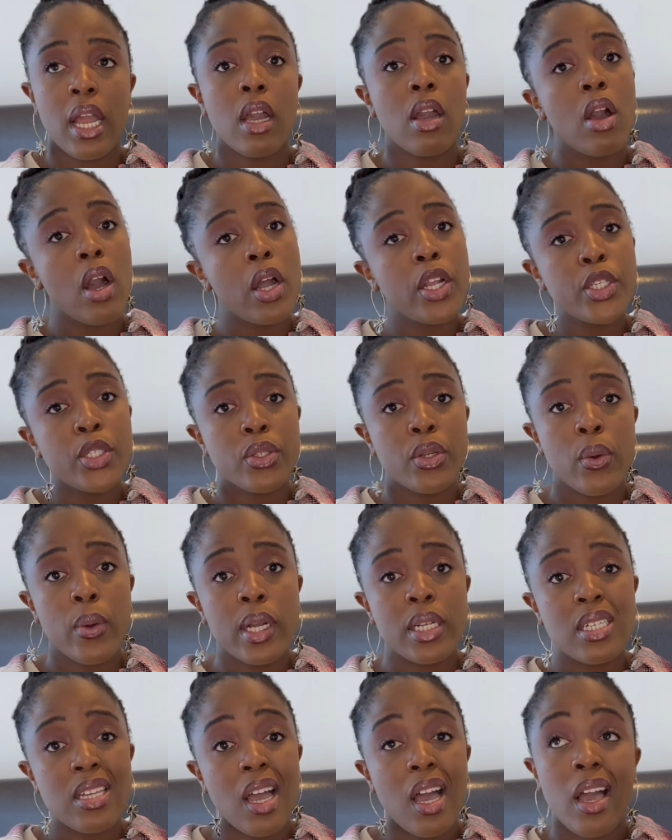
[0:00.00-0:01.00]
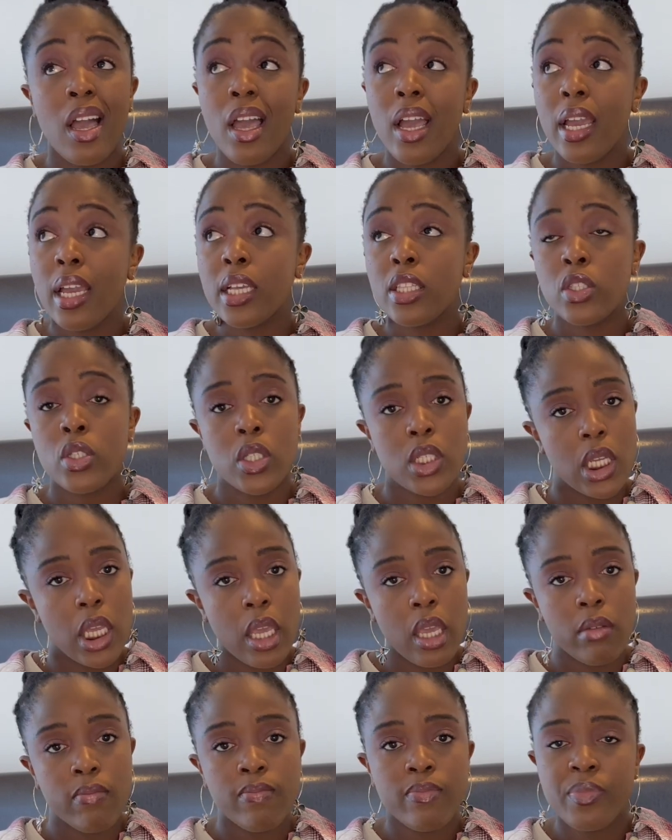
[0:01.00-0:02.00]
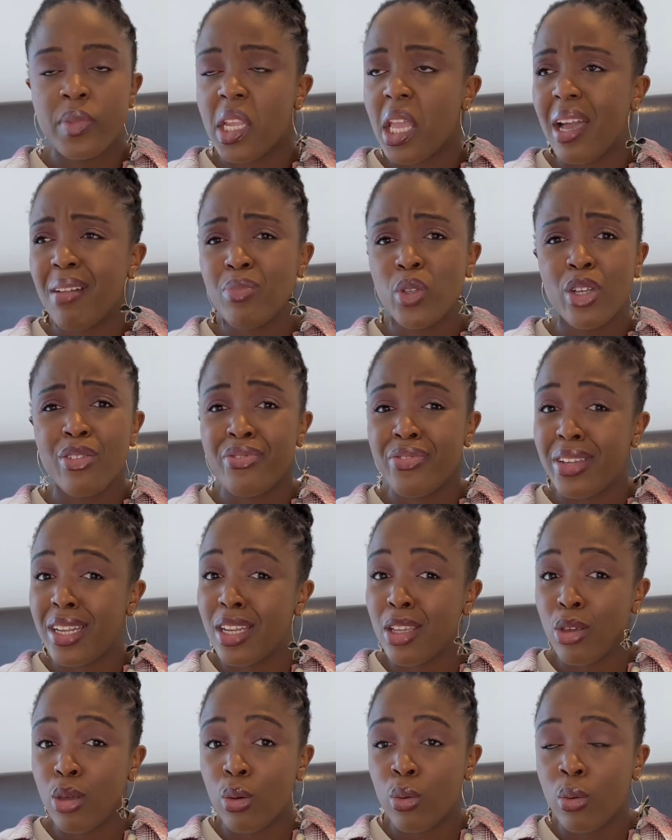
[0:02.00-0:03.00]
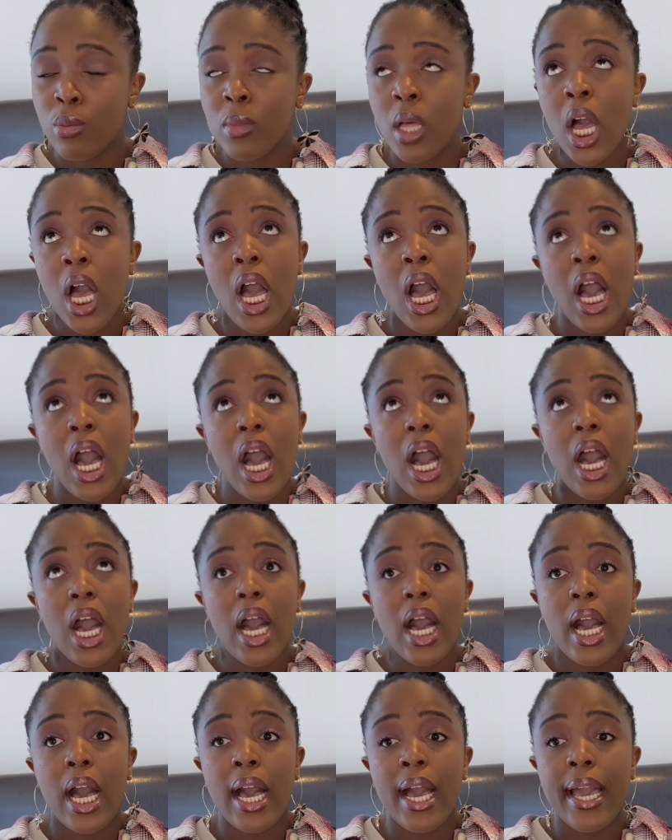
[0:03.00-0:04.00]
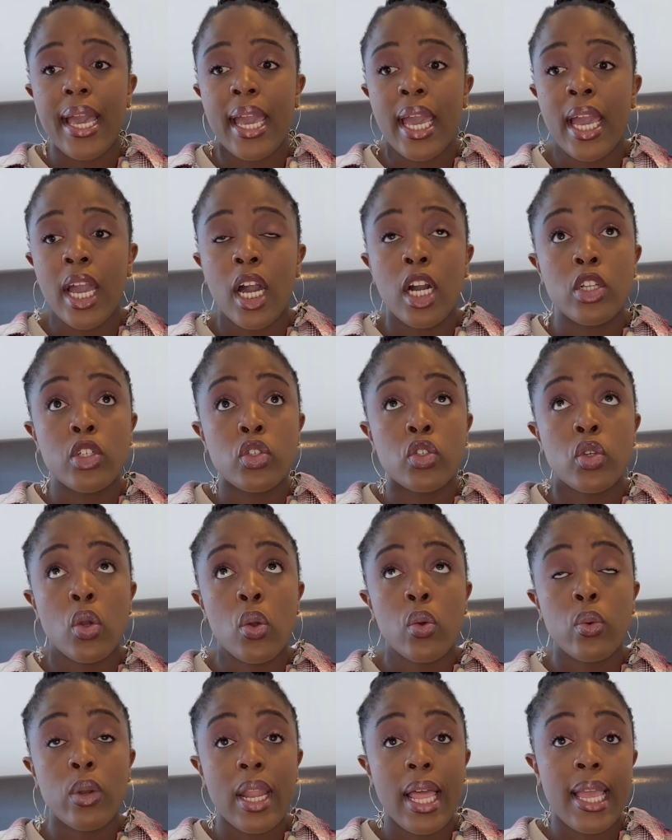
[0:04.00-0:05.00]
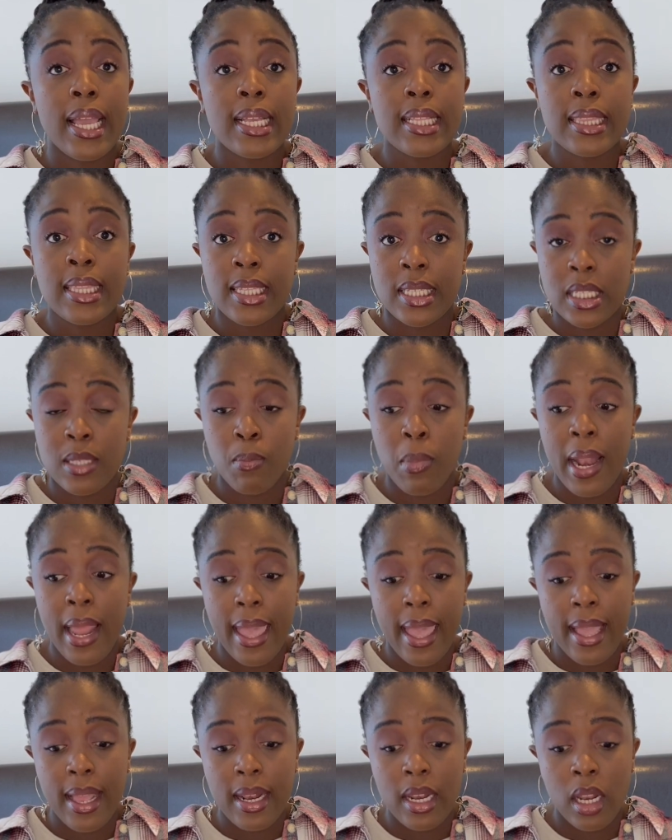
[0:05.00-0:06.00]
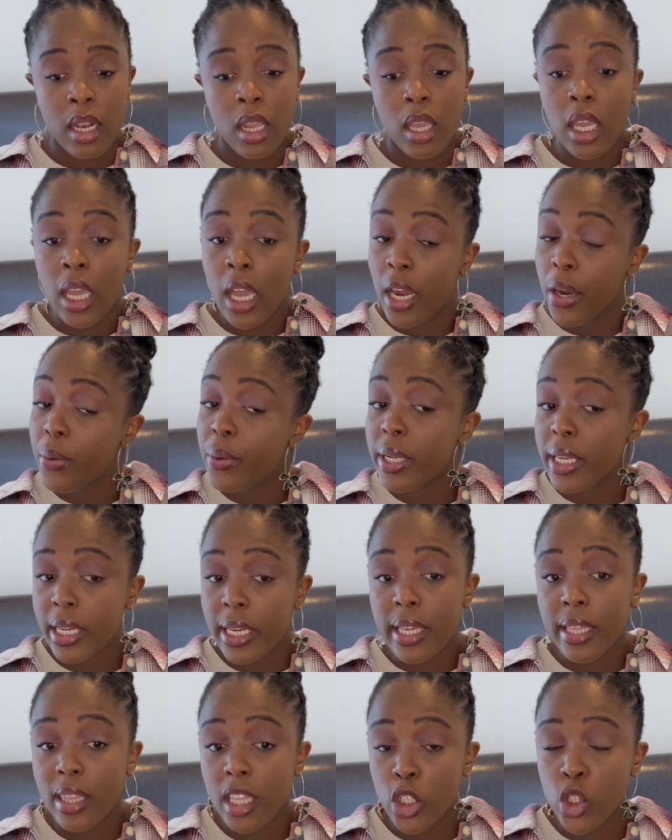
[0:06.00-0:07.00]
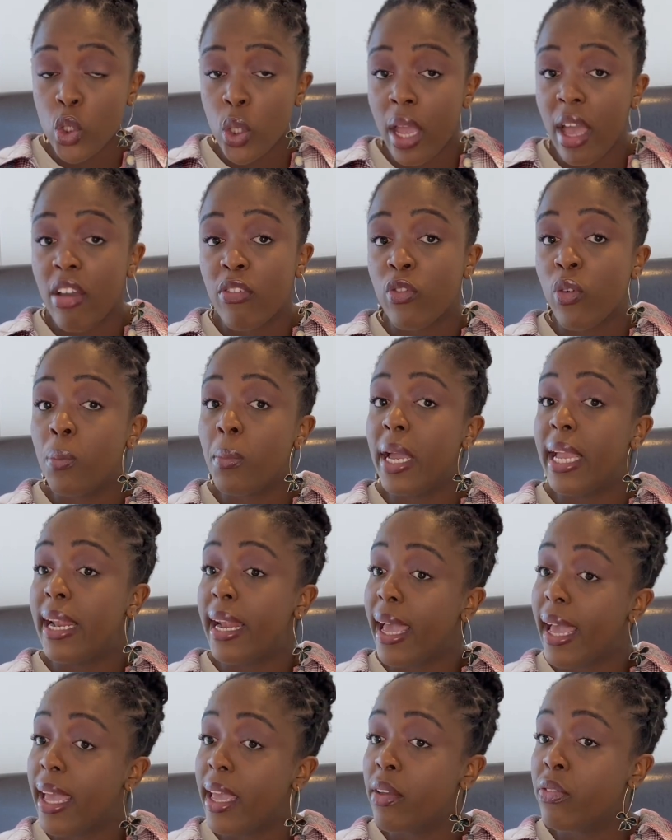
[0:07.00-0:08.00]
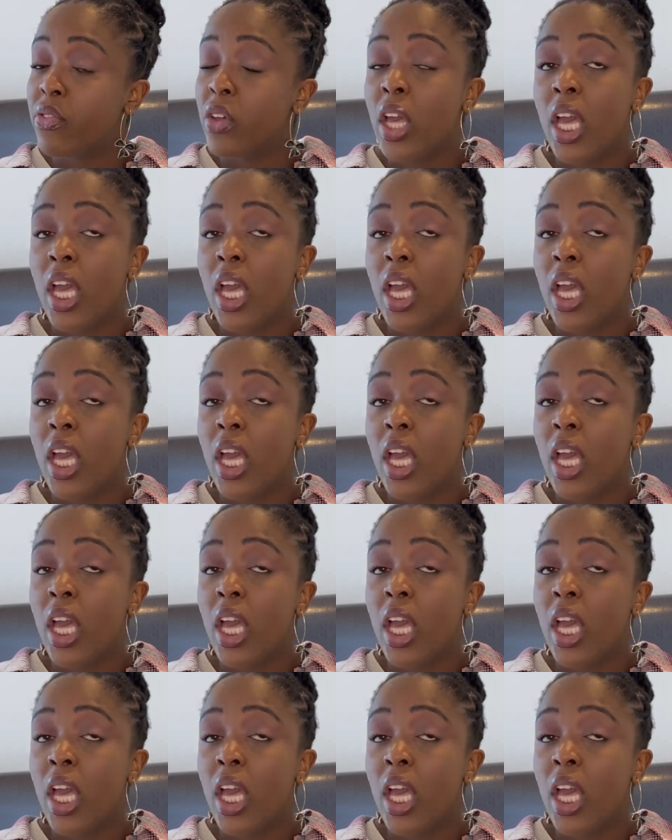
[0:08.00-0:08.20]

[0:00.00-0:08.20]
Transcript: God, you know what, I'm not feeling you. I don't like this plan currently that you have for my life.